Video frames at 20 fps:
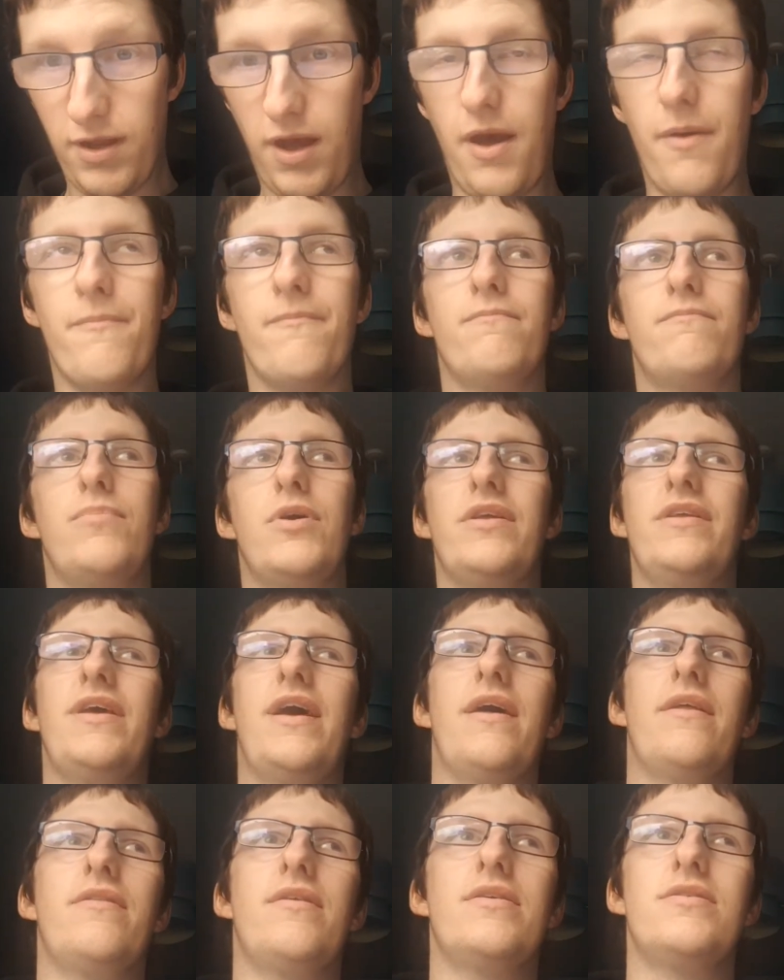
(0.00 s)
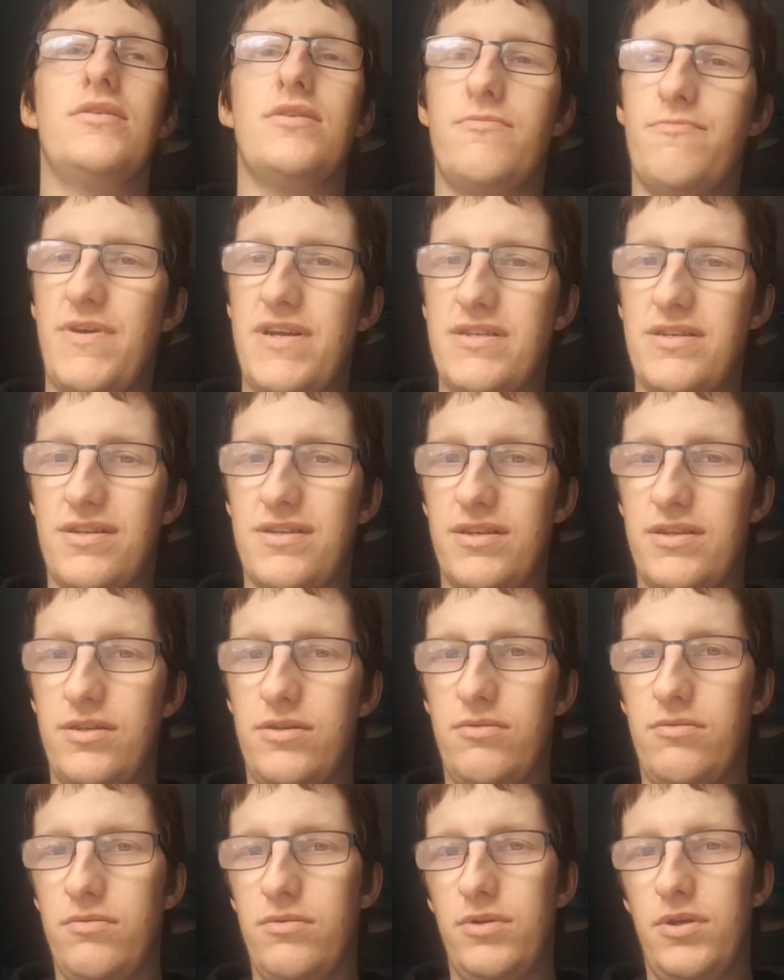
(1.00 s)
But yeah, this is
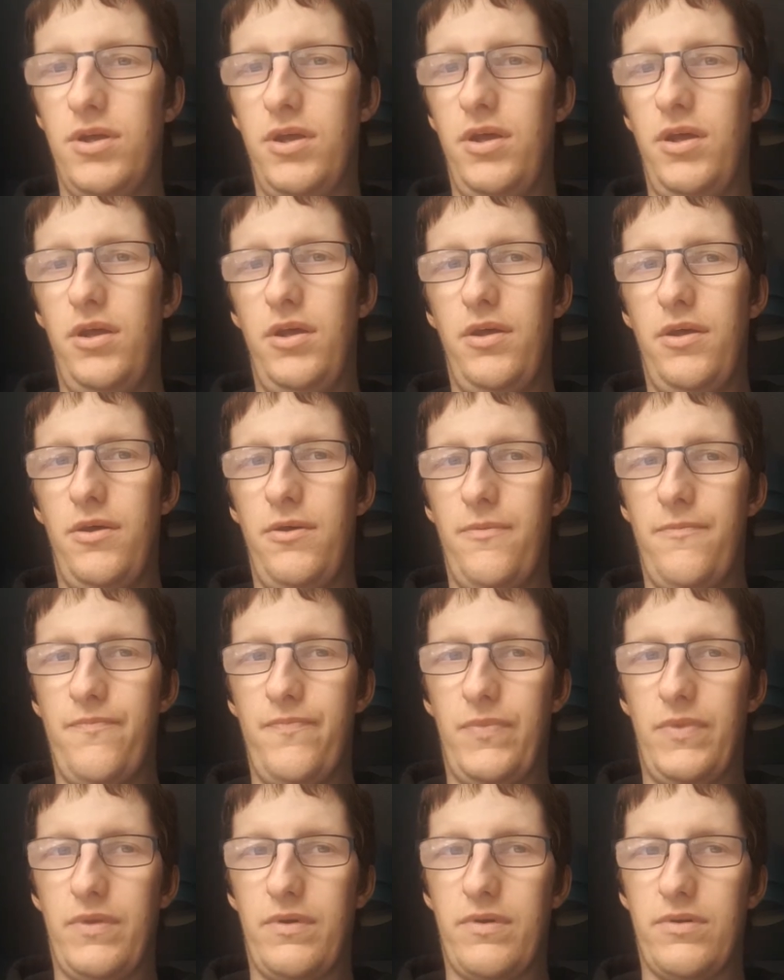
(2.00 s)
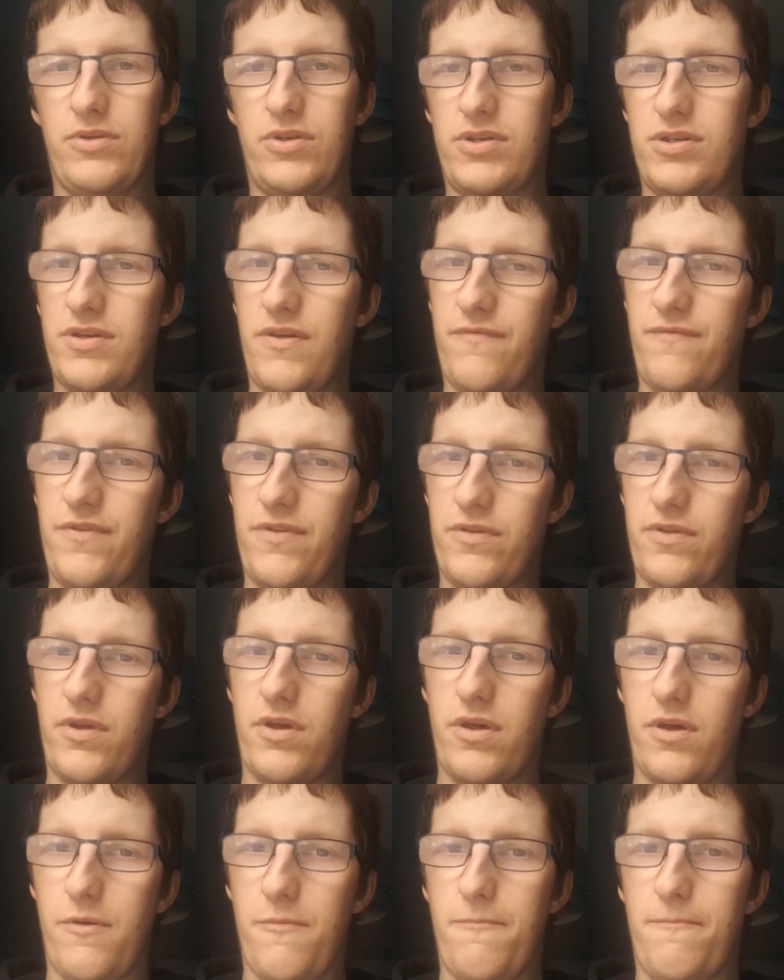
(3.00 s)
basically just something
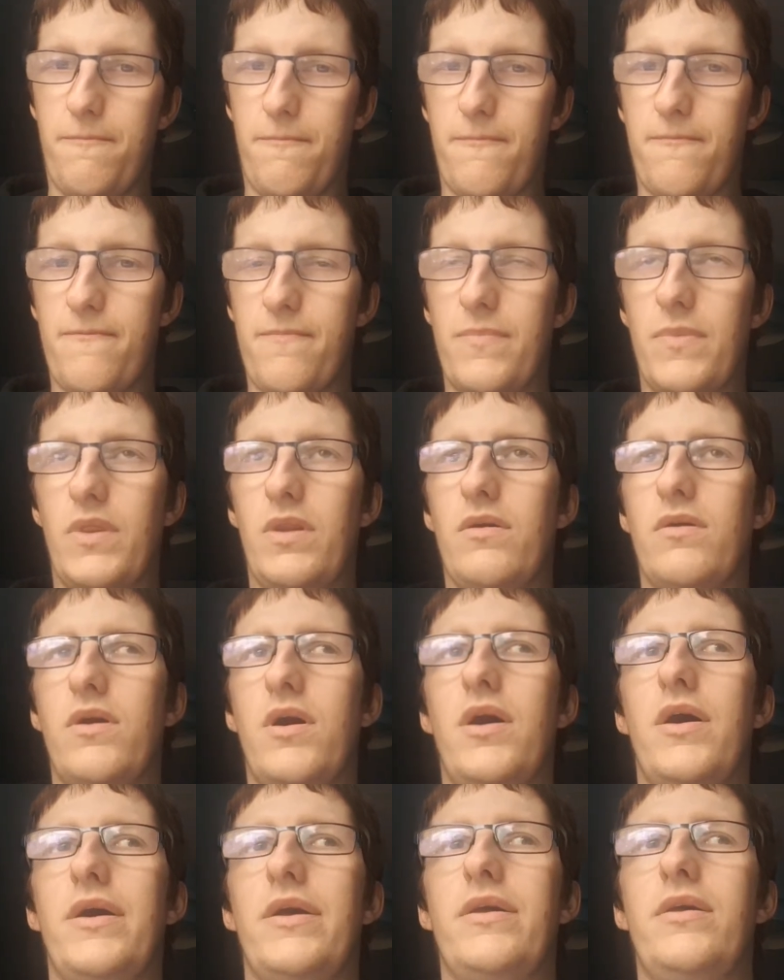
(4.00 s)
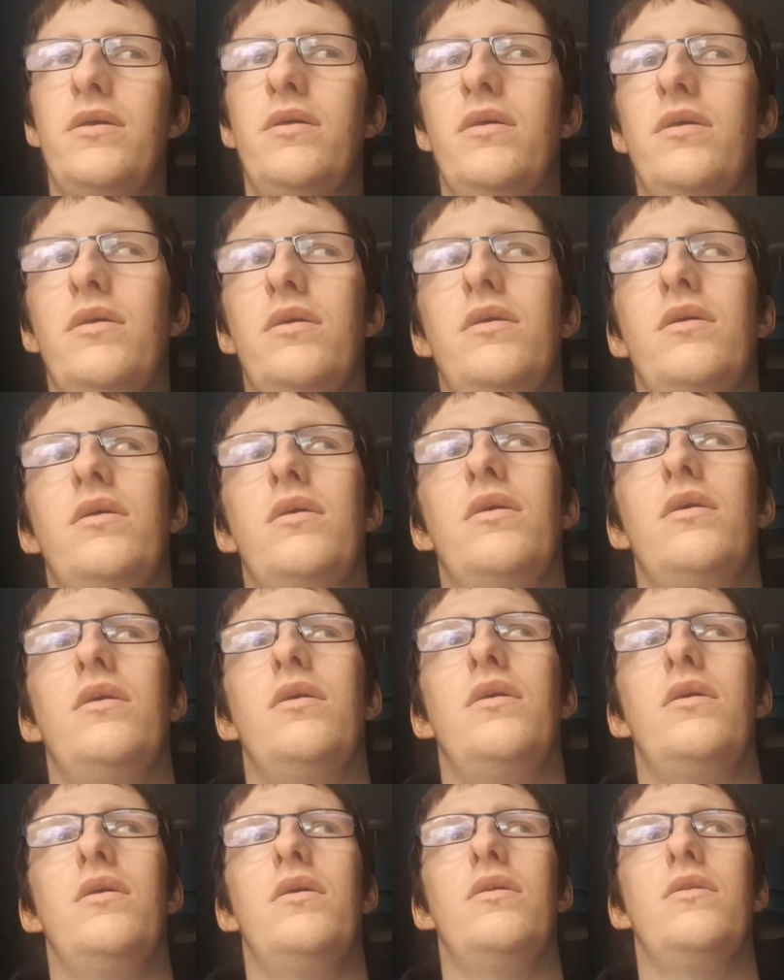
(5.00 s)
that I
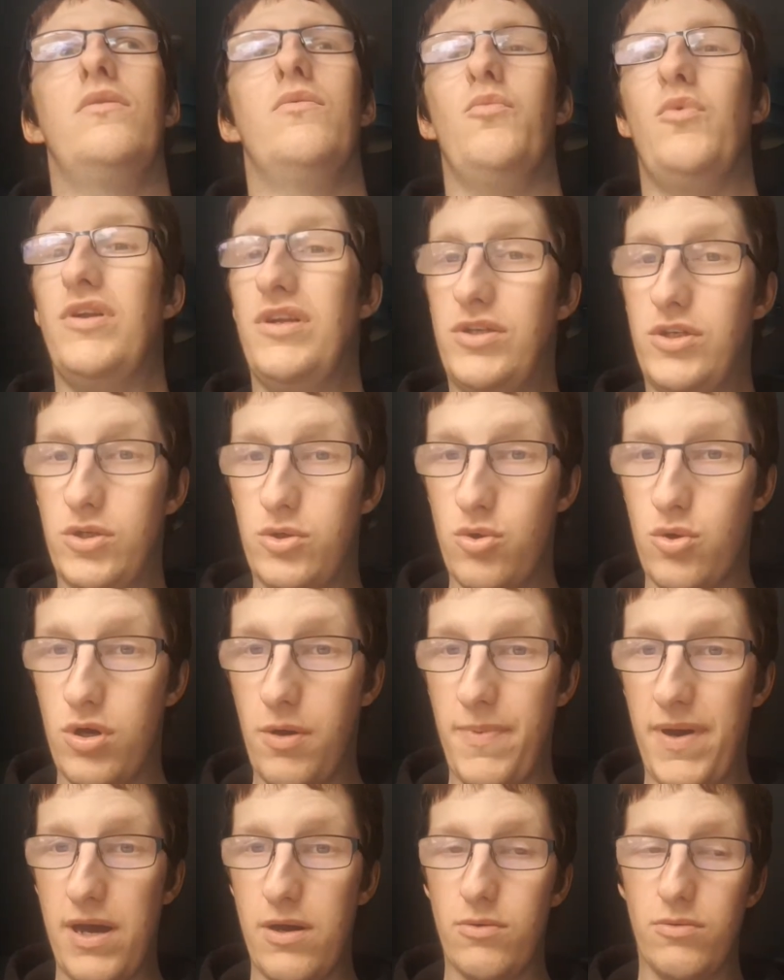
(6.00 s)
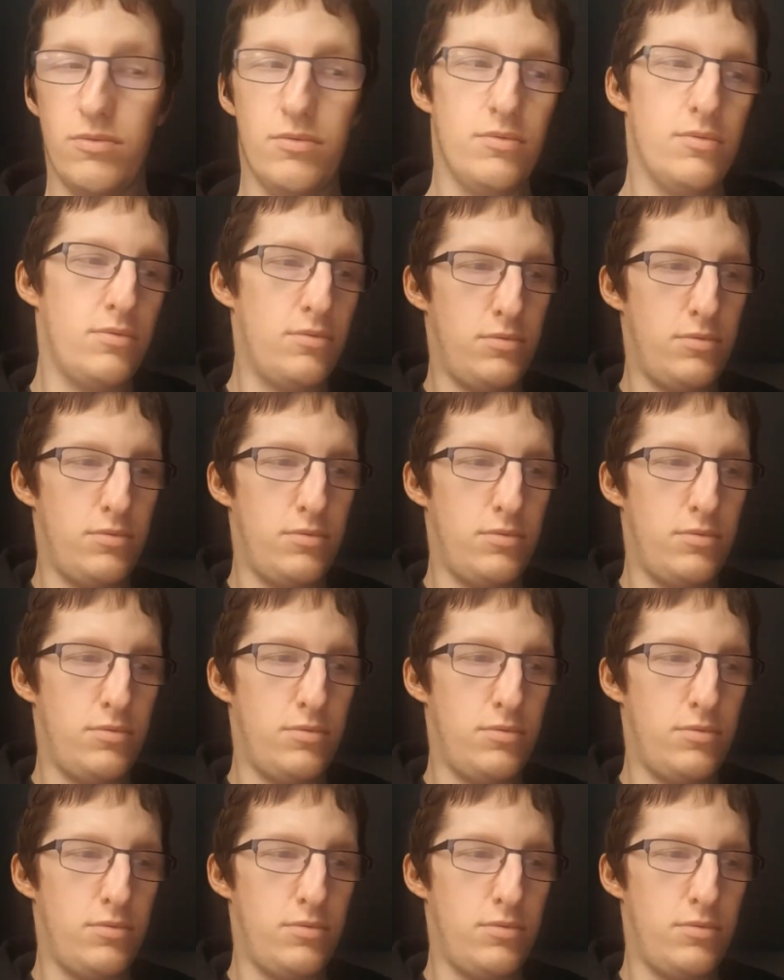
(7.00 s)
wanted to talk about.